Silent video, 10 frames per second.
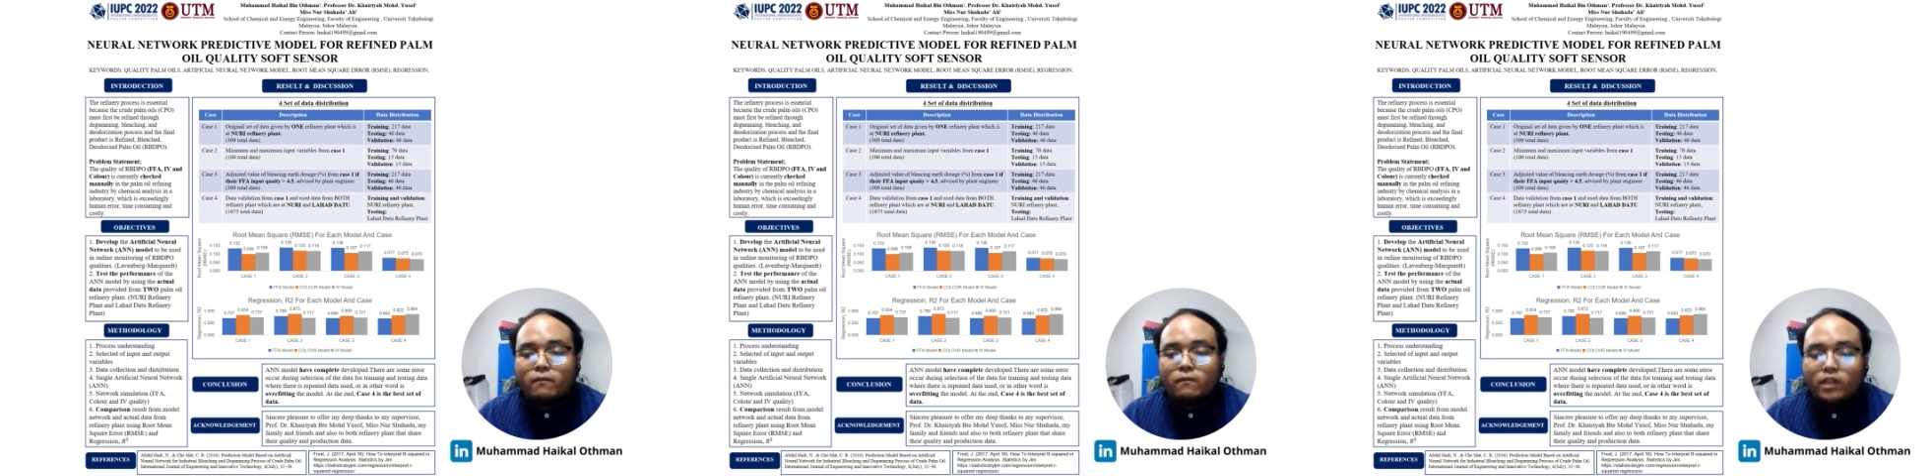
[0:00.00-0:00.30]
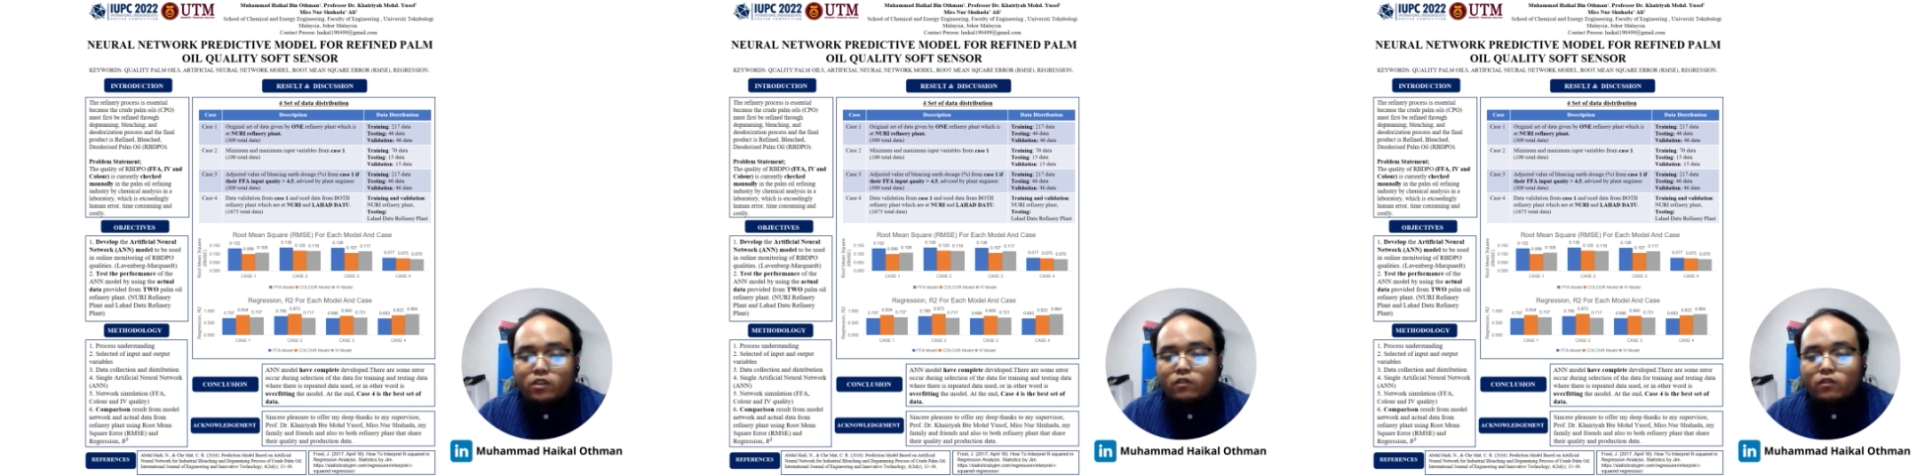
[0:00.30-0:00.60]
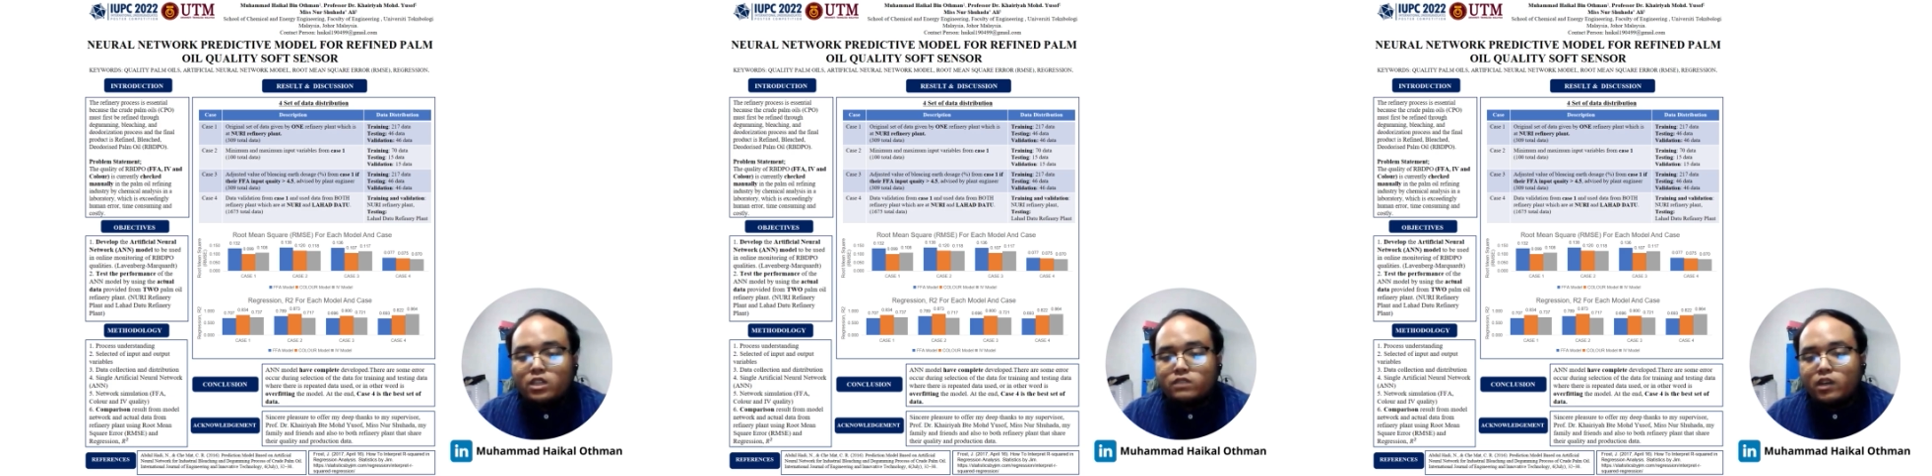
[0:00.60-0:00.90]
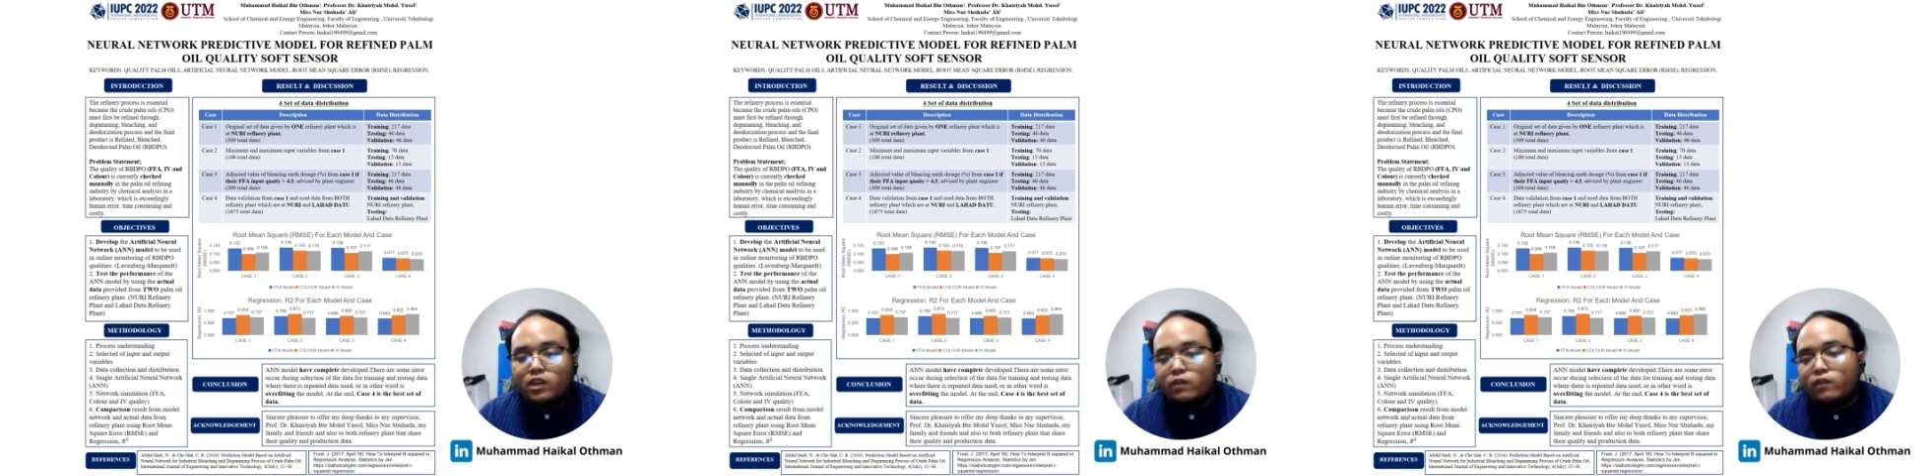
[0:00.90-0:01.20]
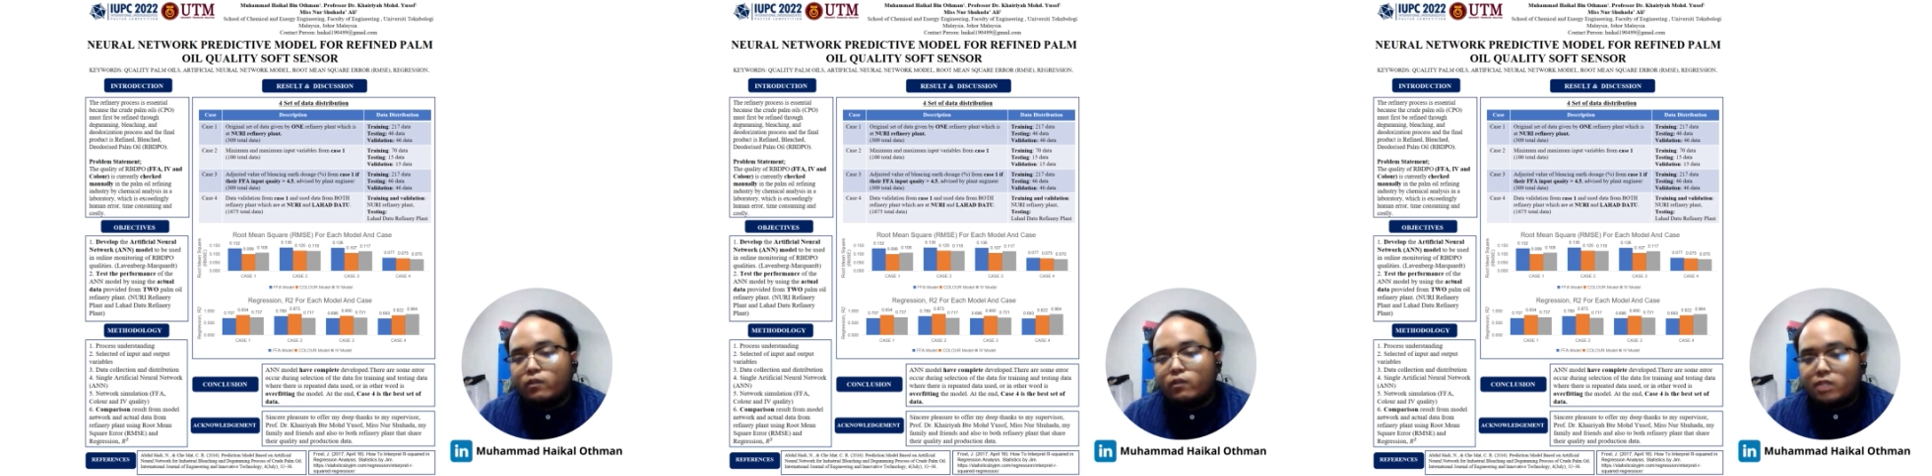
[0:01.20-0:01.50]
value for each
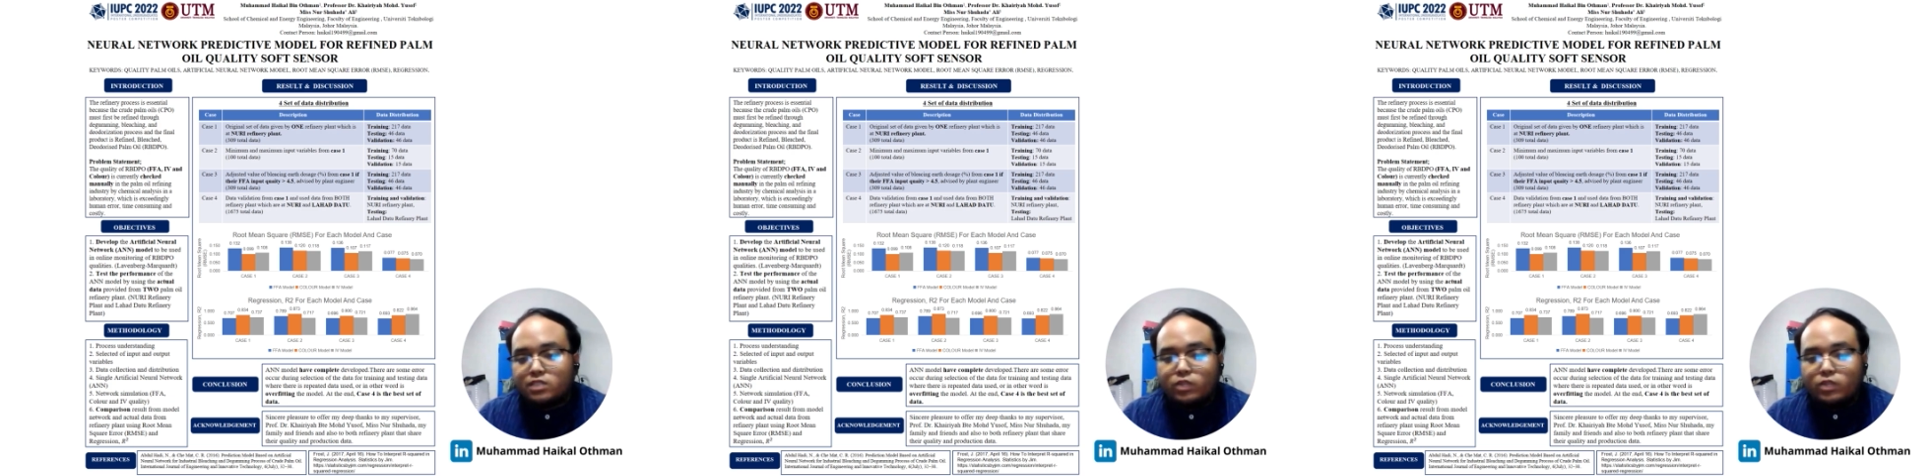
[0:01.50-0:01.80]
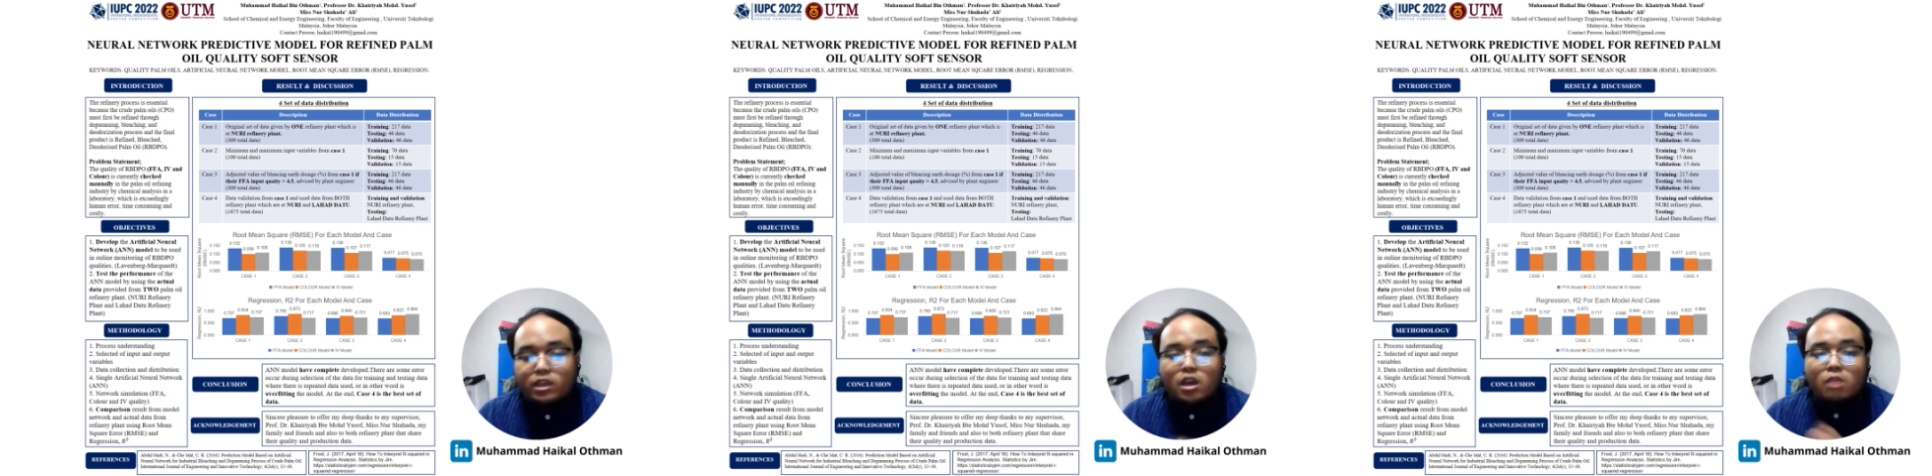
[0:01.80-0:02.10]
variable from case one.